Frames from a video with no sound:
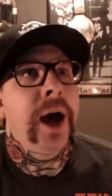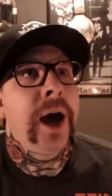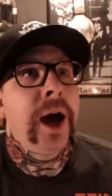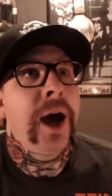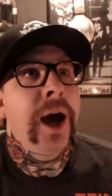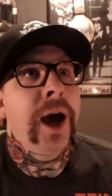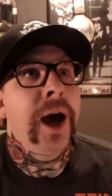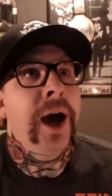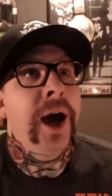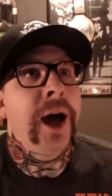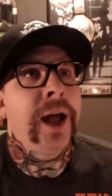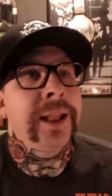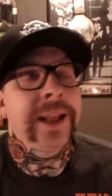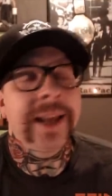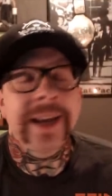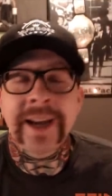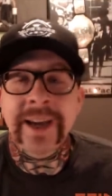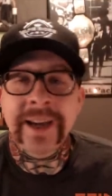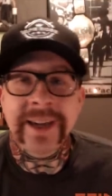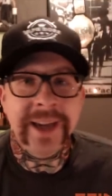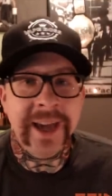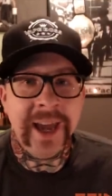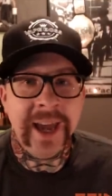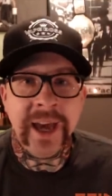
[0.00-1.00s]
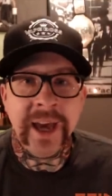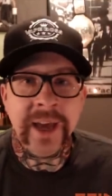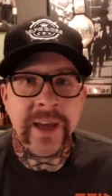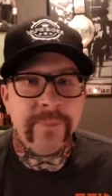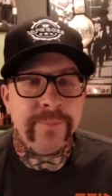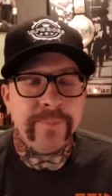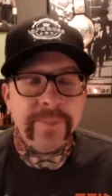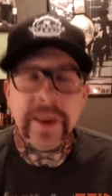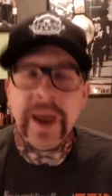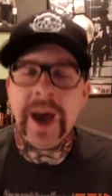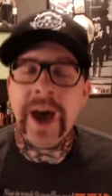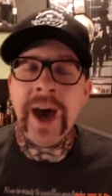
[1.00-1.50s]
ah, like I can't,
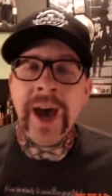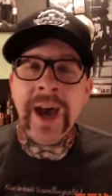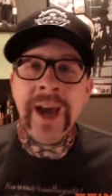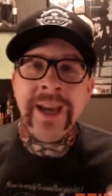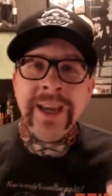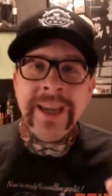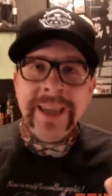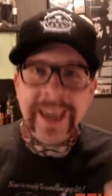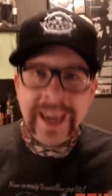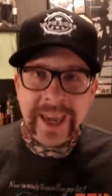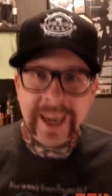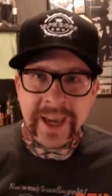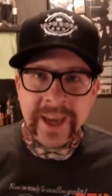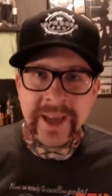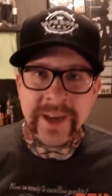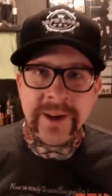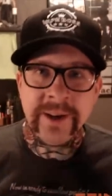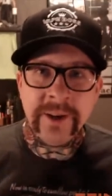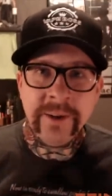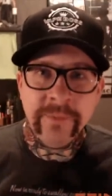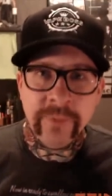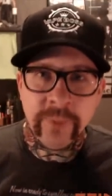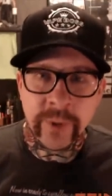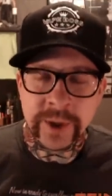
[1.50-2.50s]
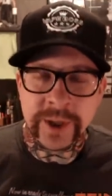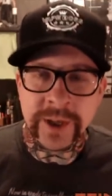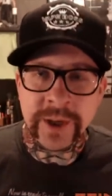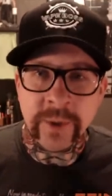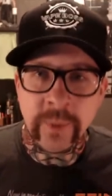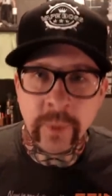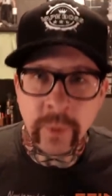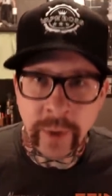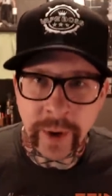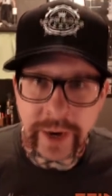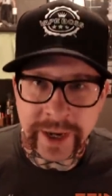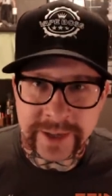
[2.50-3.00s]
I can't
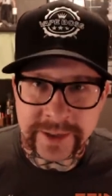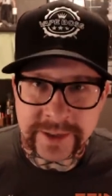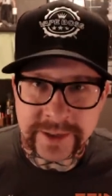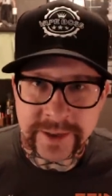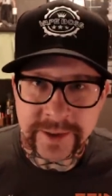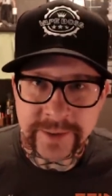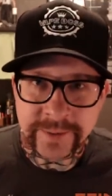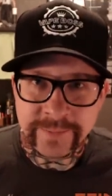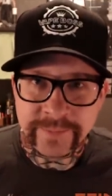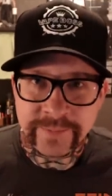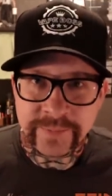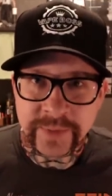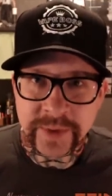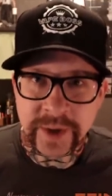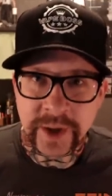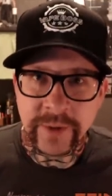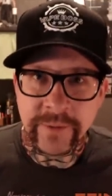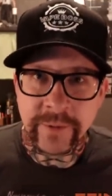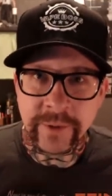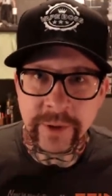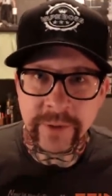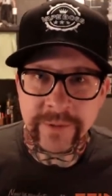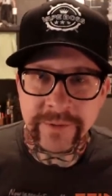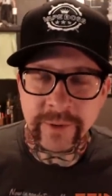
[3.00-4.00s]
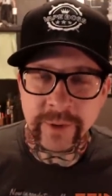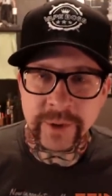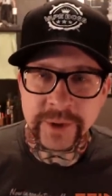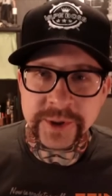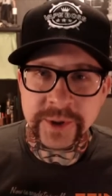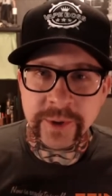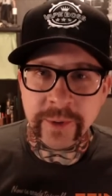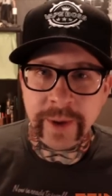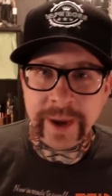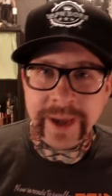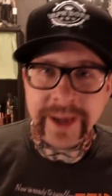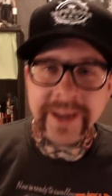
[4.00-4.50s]
freaking wait for The Force
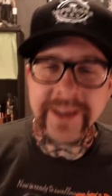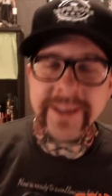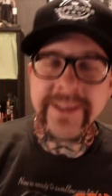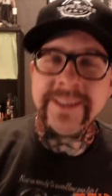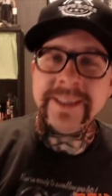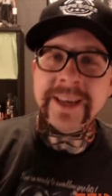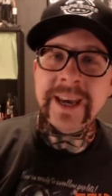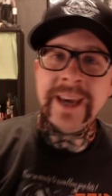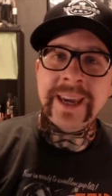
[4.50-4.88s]
Awakens.